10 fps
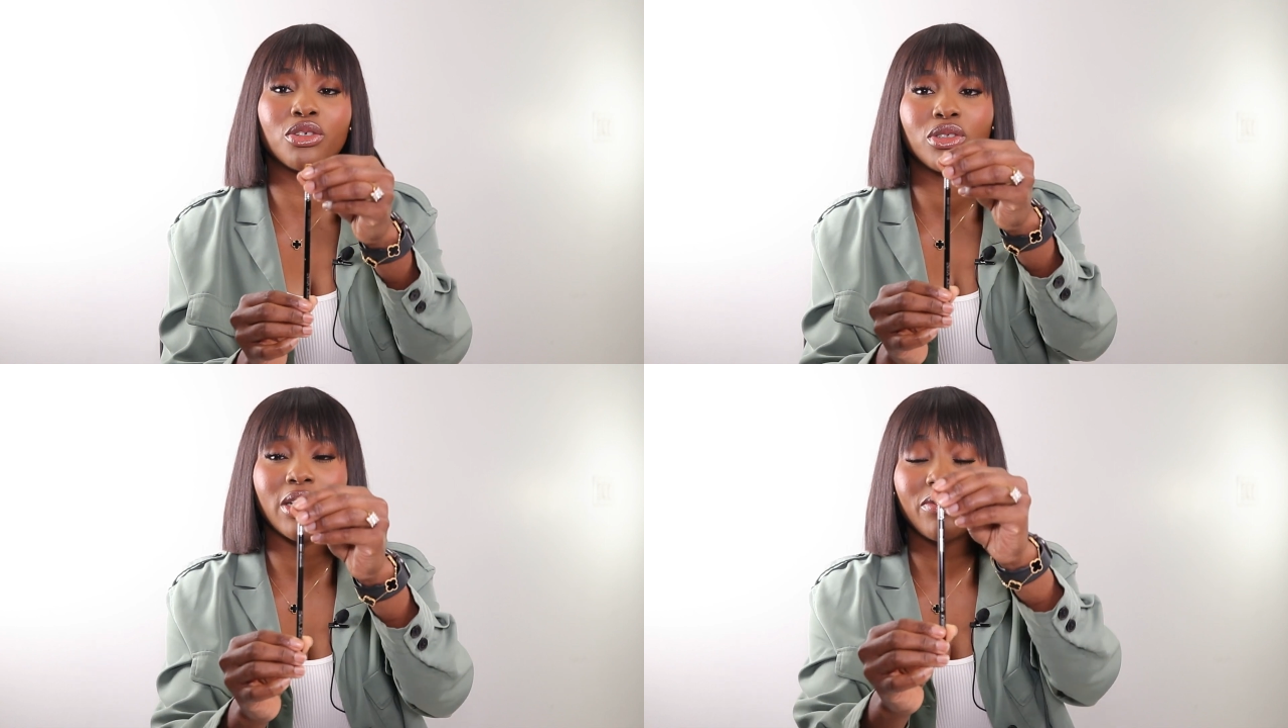
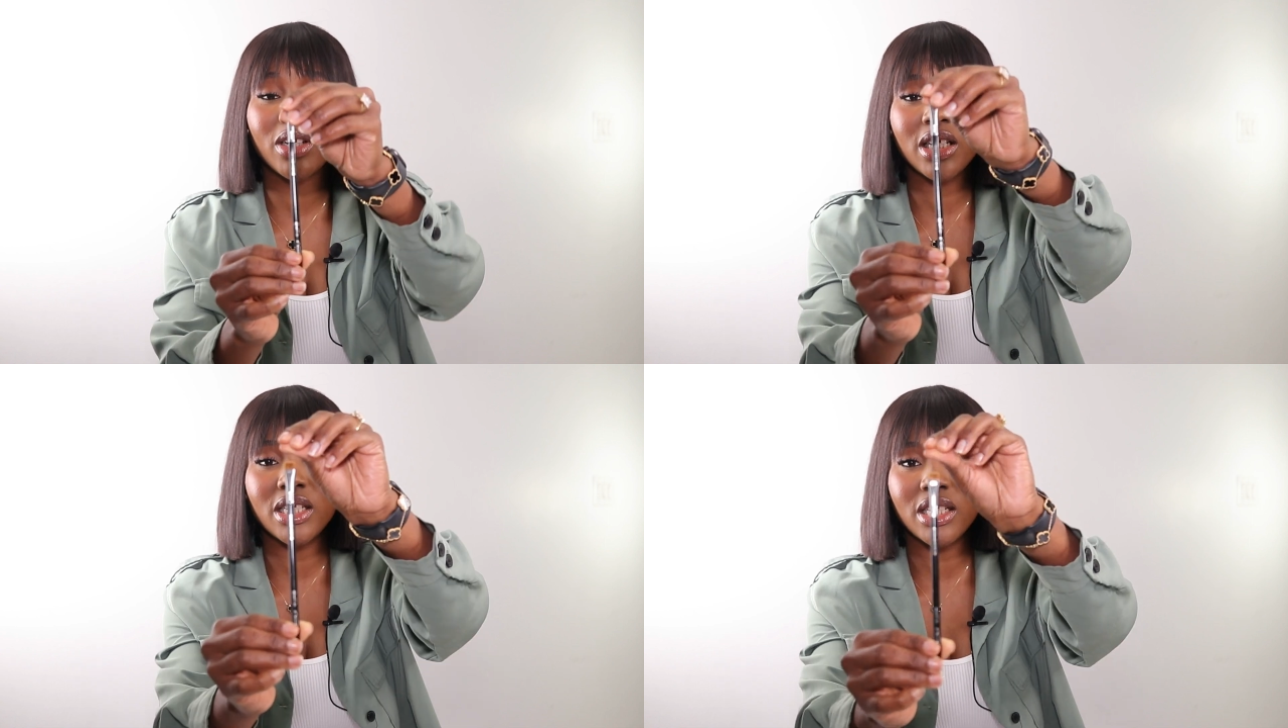you
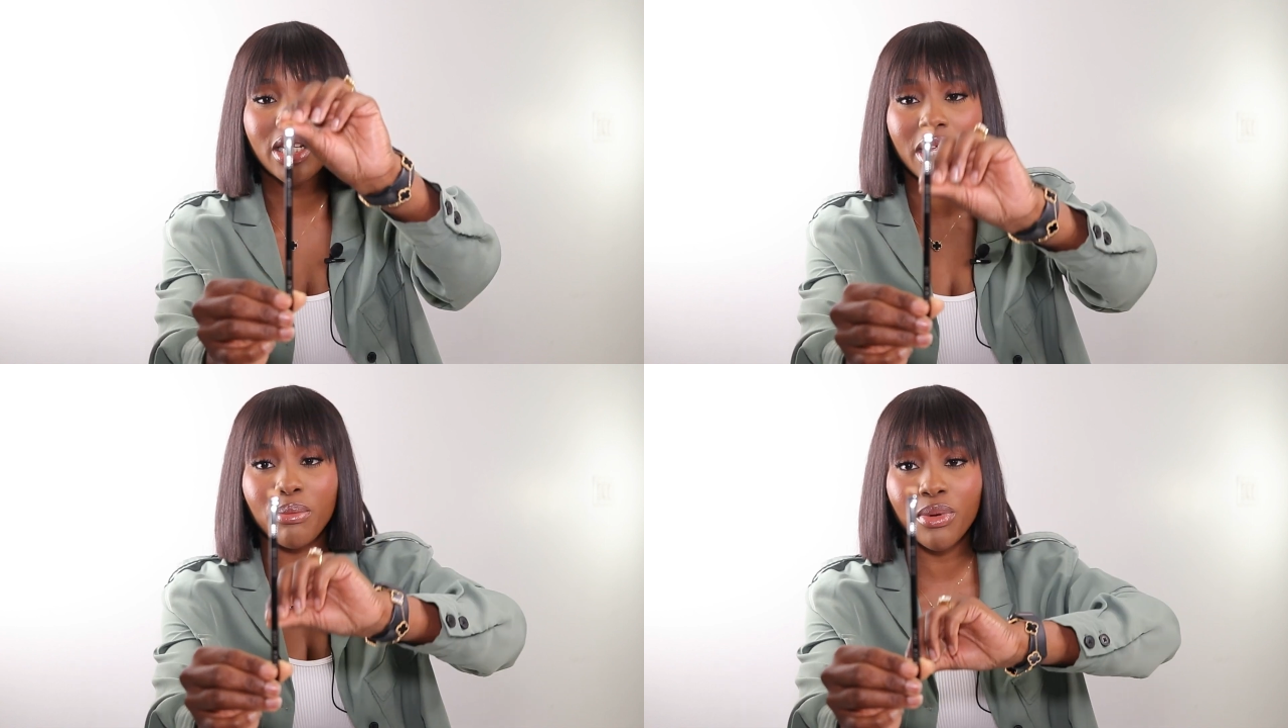definitely need
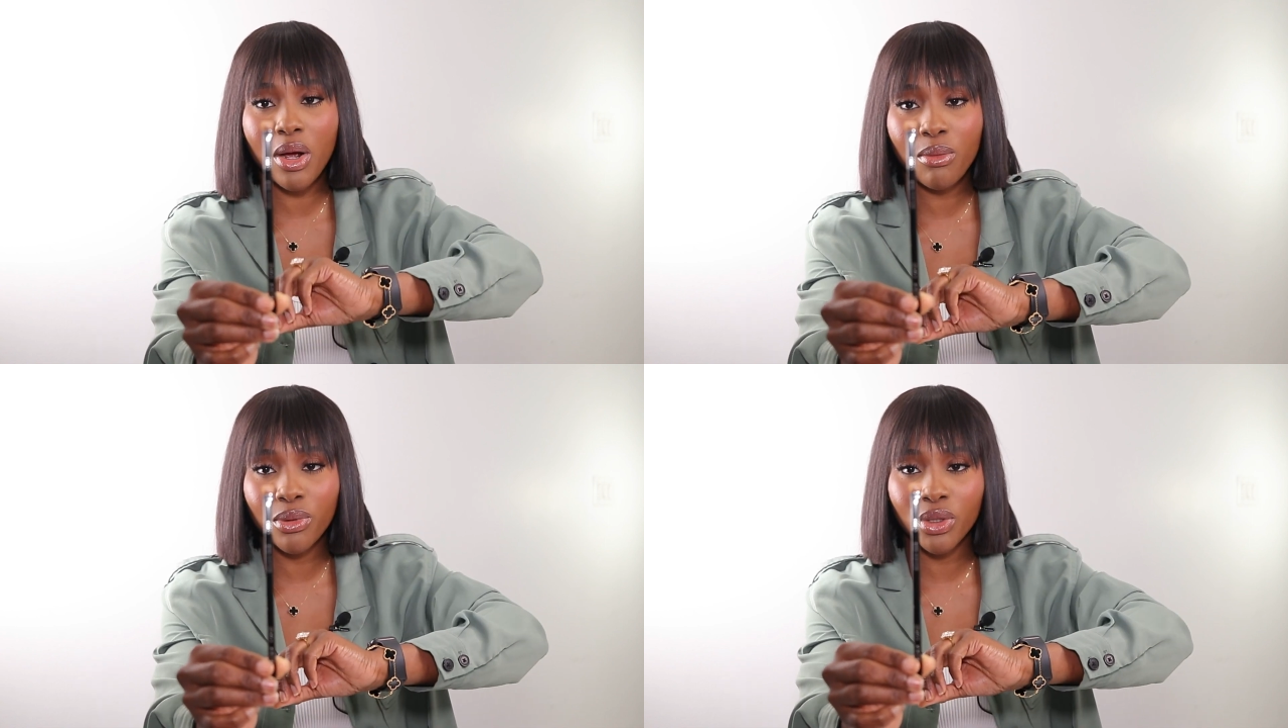a
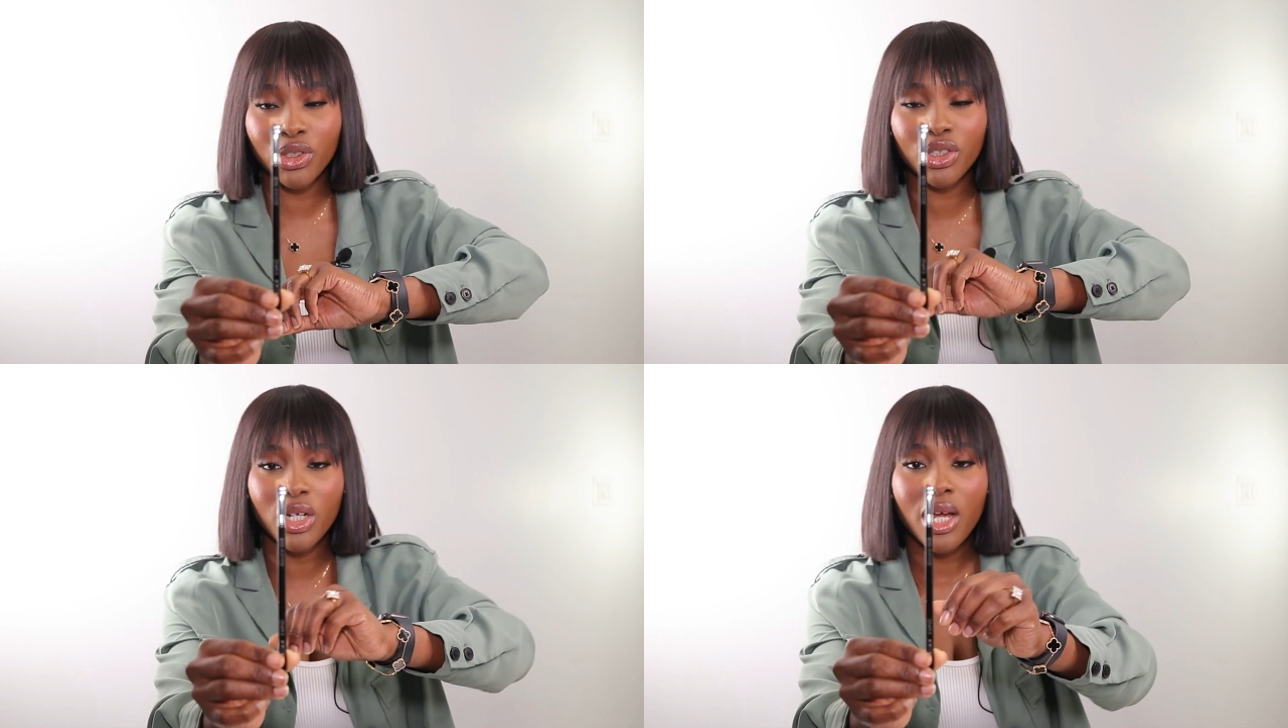brow
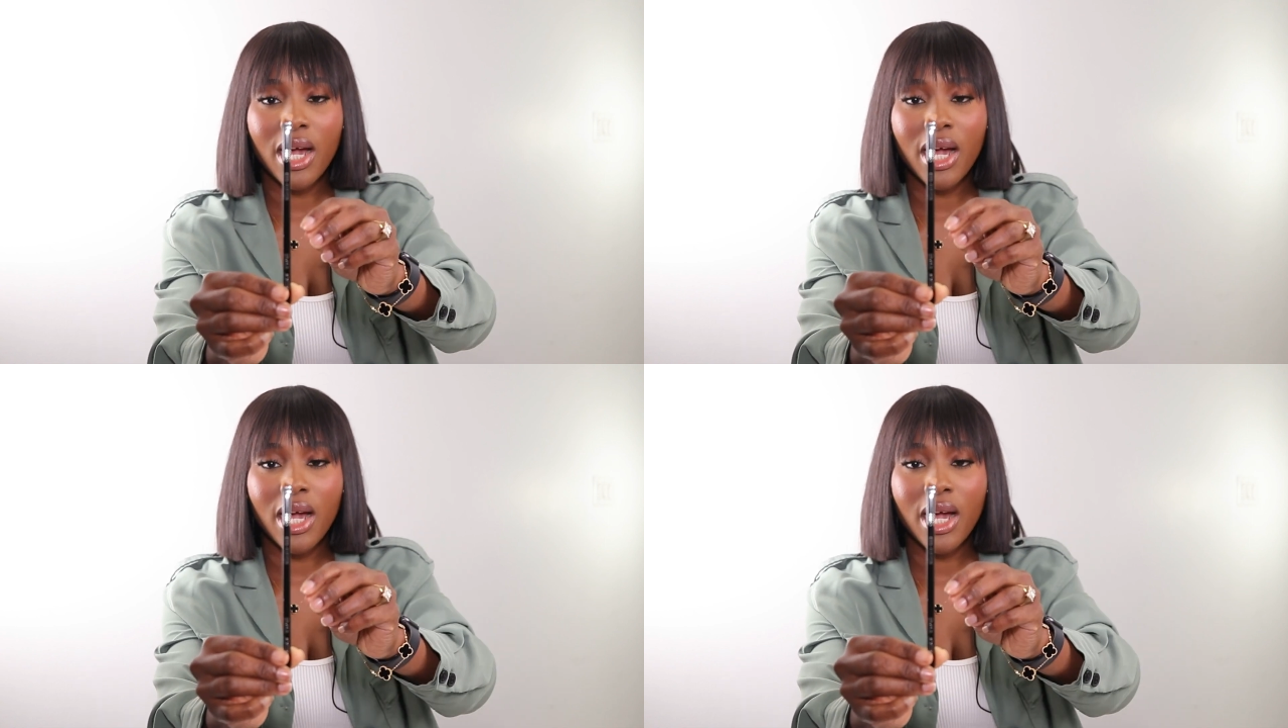brush.